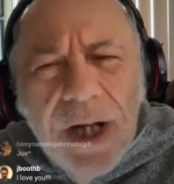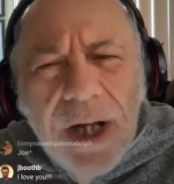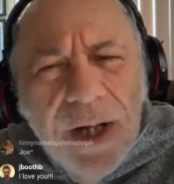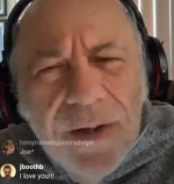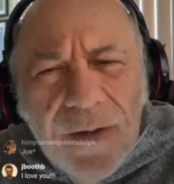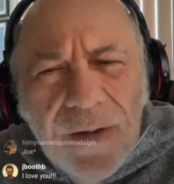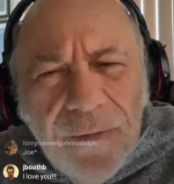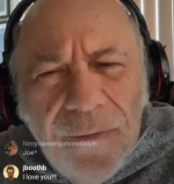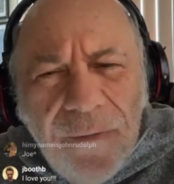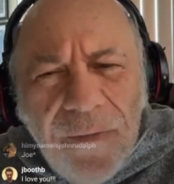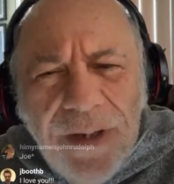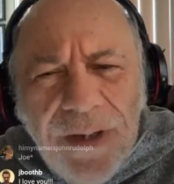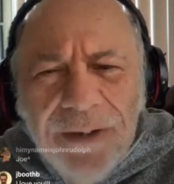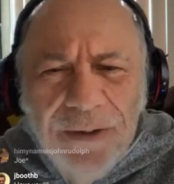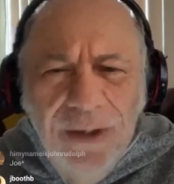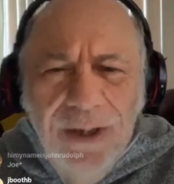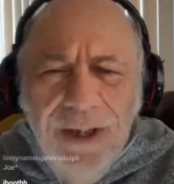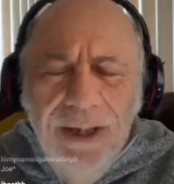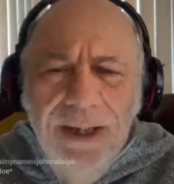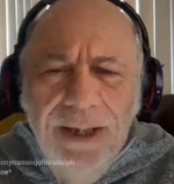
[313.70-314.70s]
doesn't
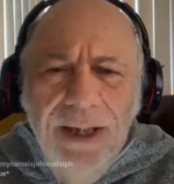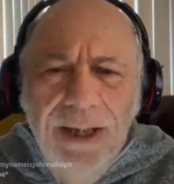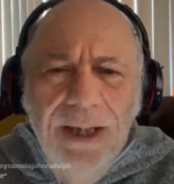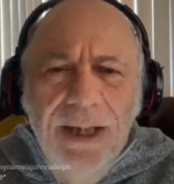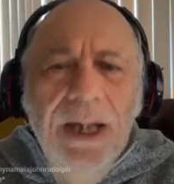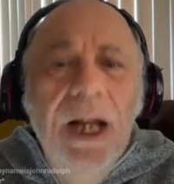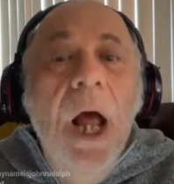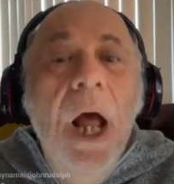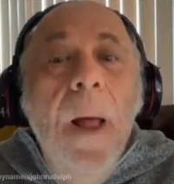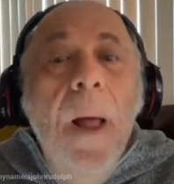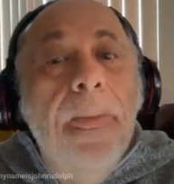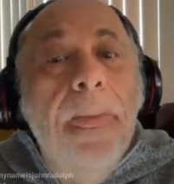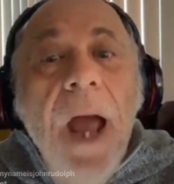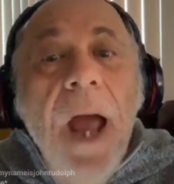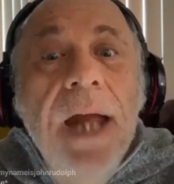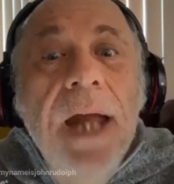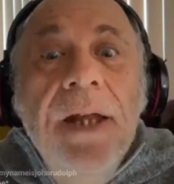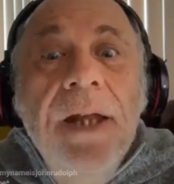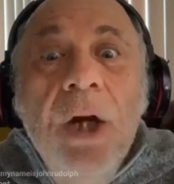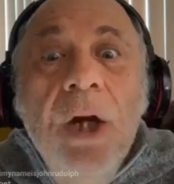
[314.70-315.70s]
feel good, huh?
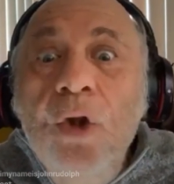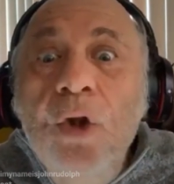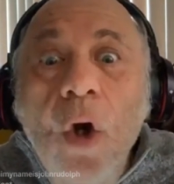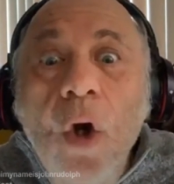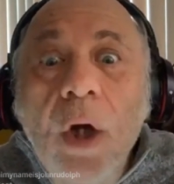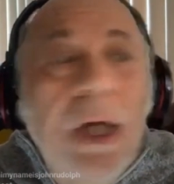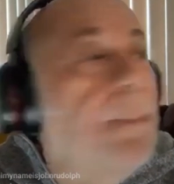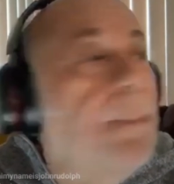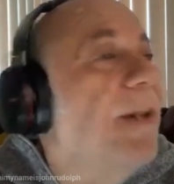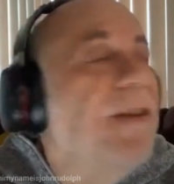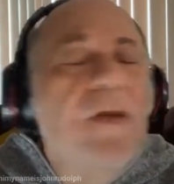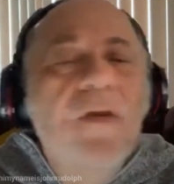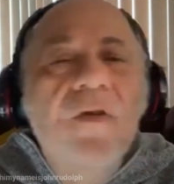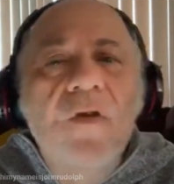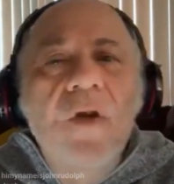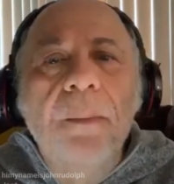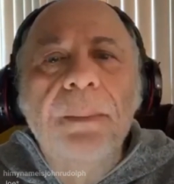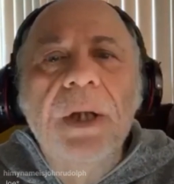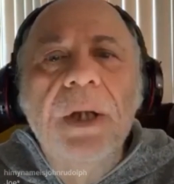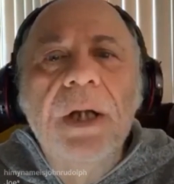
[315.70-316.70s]
And they're talking about,
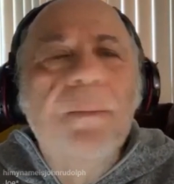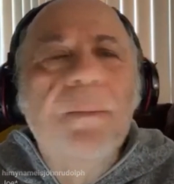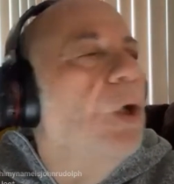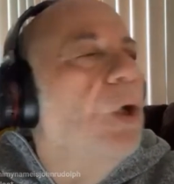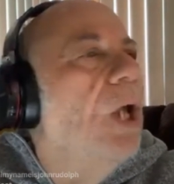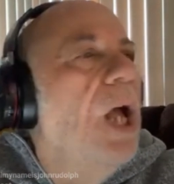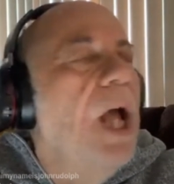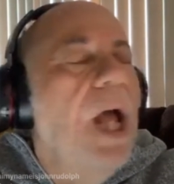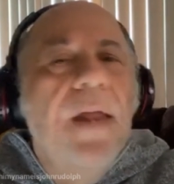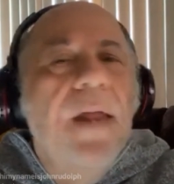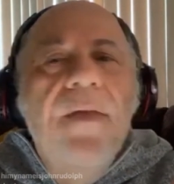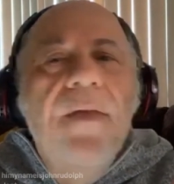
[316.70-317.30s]
this is unbelievable.